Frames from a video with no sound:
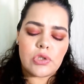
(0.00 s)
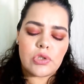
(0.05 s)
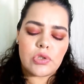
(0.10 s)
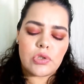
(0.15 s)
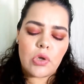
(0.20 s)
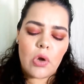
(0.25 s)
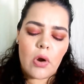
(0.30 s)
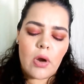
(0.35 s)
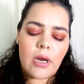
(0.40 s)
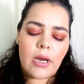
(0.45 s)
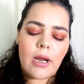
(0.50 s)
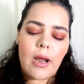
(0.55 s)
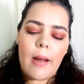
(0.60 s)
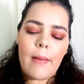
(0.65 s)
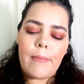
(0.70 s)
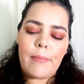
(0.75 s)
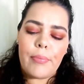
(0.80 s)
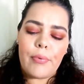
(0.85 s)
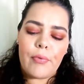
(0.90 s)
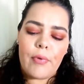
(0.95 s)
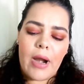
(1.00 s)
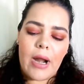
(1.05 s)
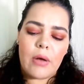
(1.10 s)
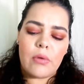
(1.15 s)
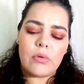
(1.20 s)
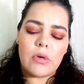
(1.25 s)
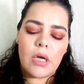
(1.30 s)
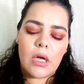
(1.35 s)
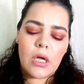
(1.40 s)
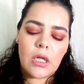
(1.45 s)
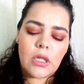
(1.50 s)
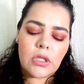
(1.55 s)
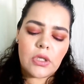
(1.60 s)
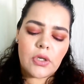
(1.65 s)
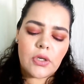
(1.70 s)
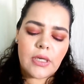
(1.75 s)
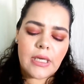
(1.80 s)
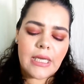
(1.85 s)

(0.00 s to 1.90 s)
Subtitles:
dark brown color.